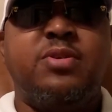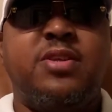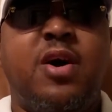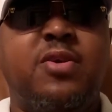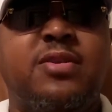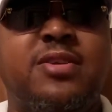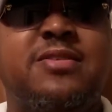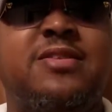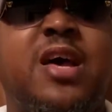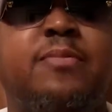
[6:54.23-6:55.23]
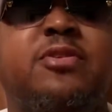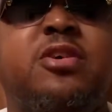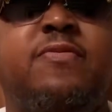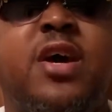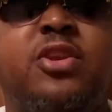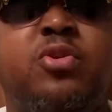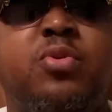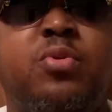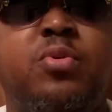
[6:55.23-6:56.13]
This is the type of stuff I do.